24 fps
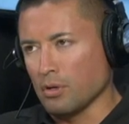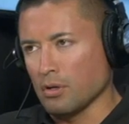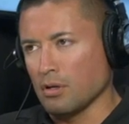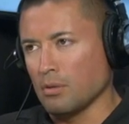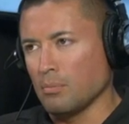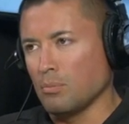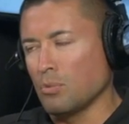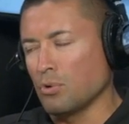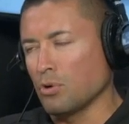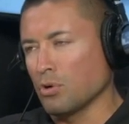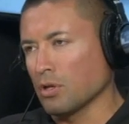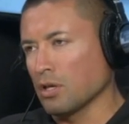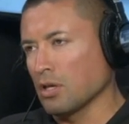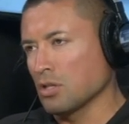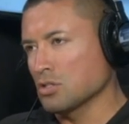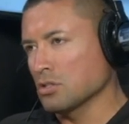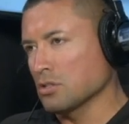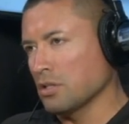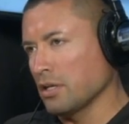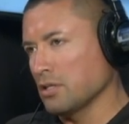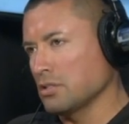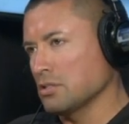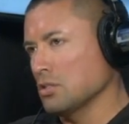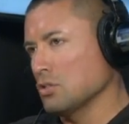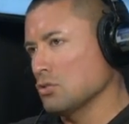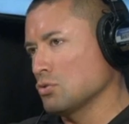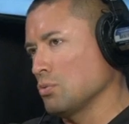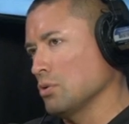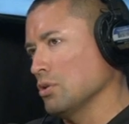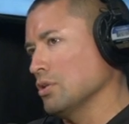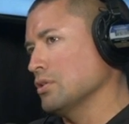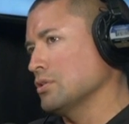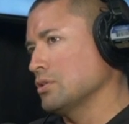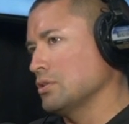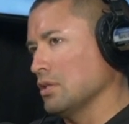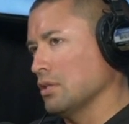uh, mortgage license,
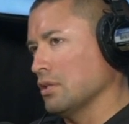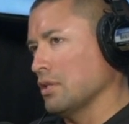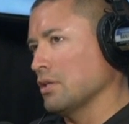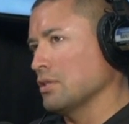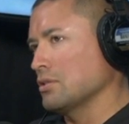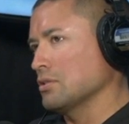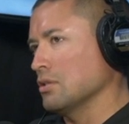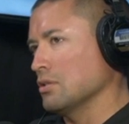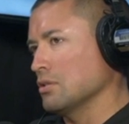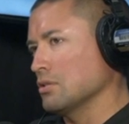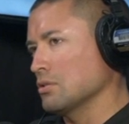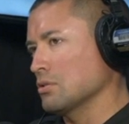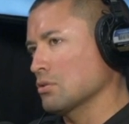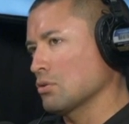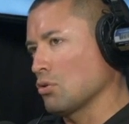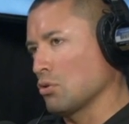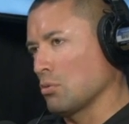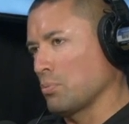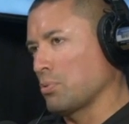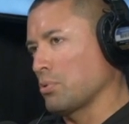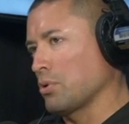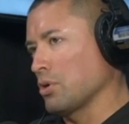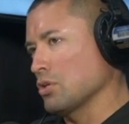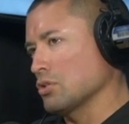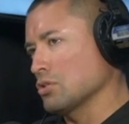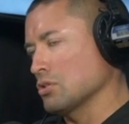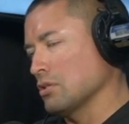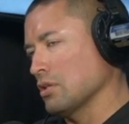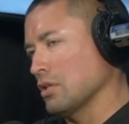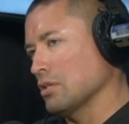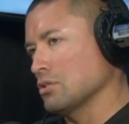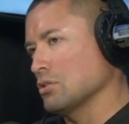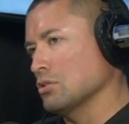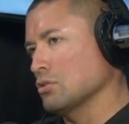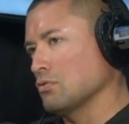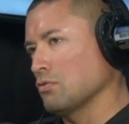real estate license, corporation
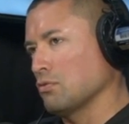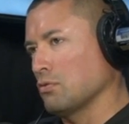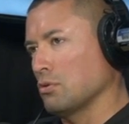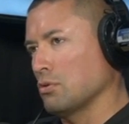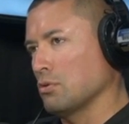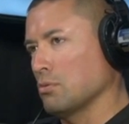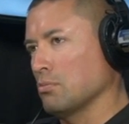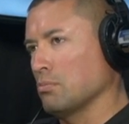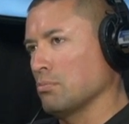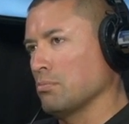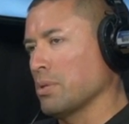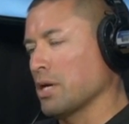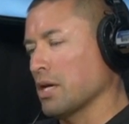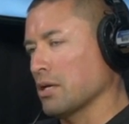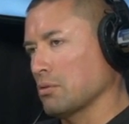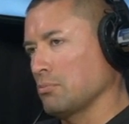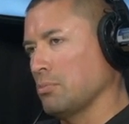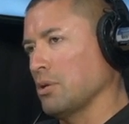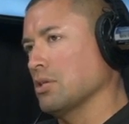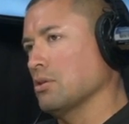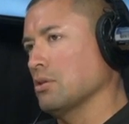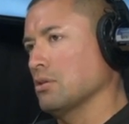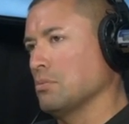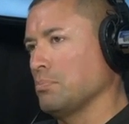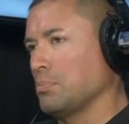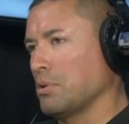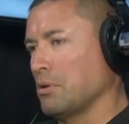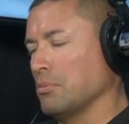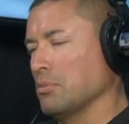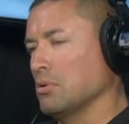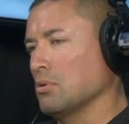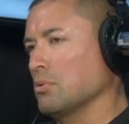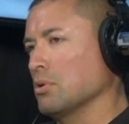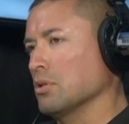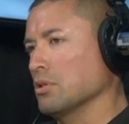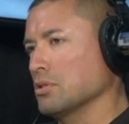license for backed by the
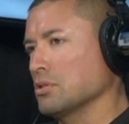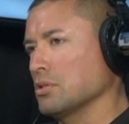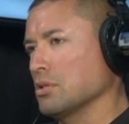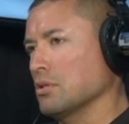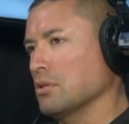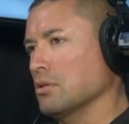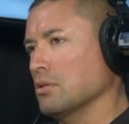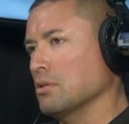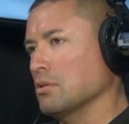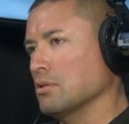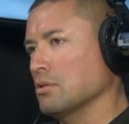Department of Real Estate.